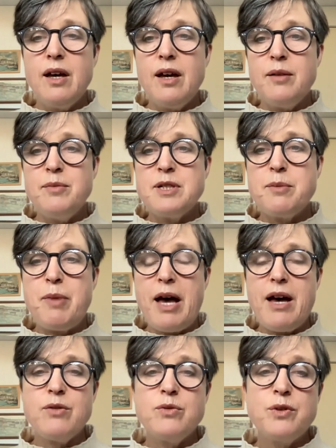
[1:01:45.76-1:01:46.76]
um, is
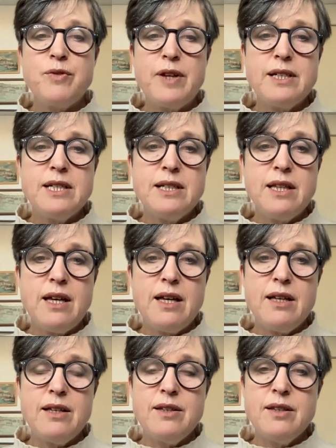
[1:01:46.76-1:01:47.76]
about reflecting
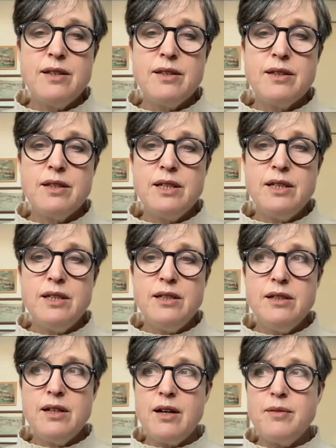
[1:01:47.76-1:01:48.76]
their, the,
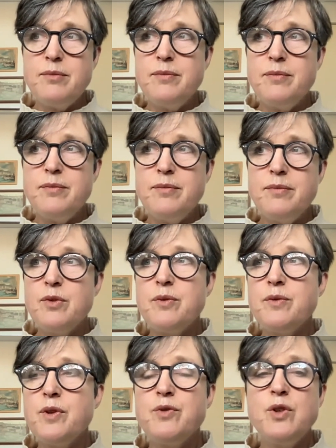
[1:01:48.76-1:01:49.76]
the, um,
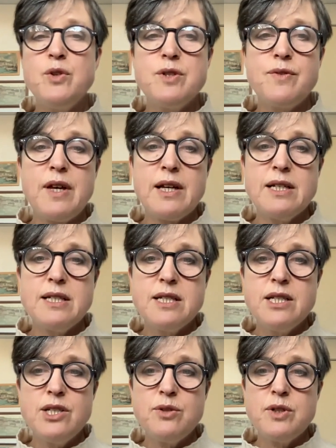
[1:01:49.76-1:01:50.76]
the views of their
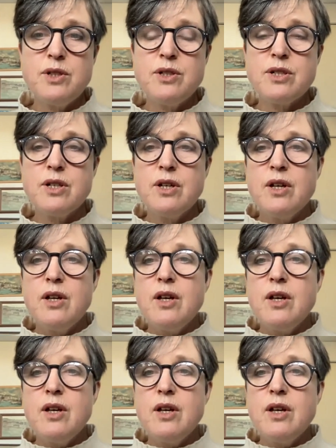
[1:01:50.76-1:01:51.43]
constituents.